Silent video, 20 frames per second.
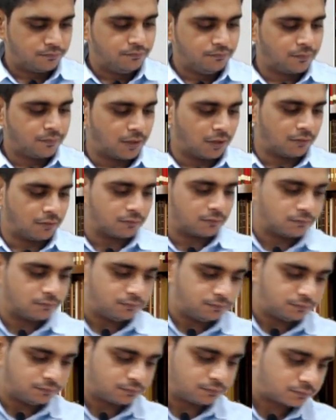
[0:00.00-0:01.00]
Now,
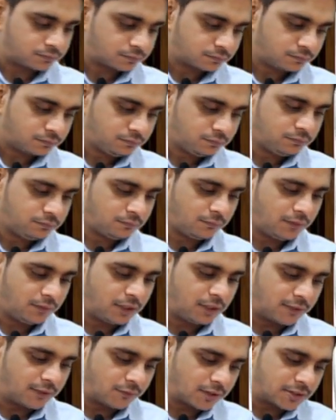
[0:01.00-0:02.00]

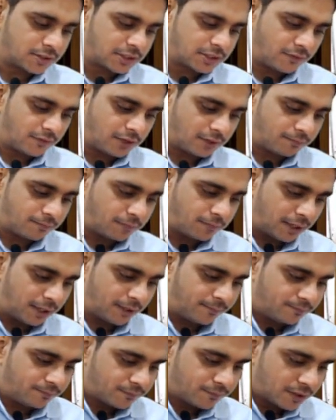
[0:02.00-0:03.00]
it was developed by
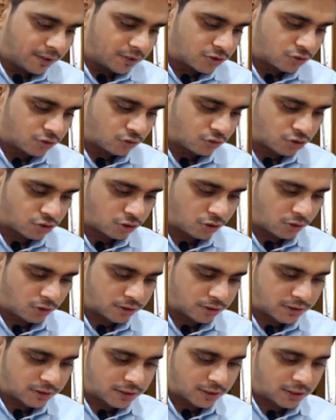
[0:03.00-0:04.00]

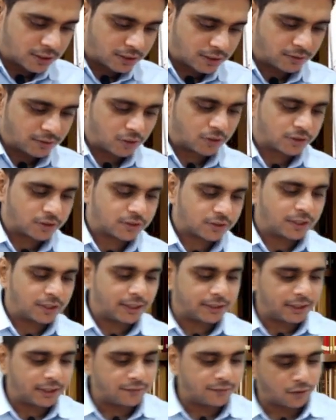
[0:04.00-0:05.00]
sociologists and criminologists in
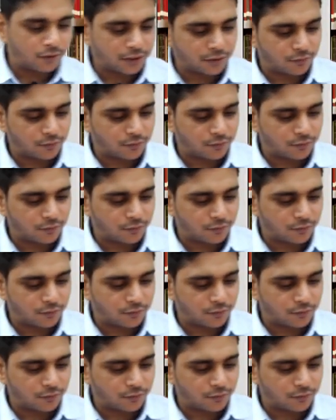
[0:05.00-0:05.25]
1940.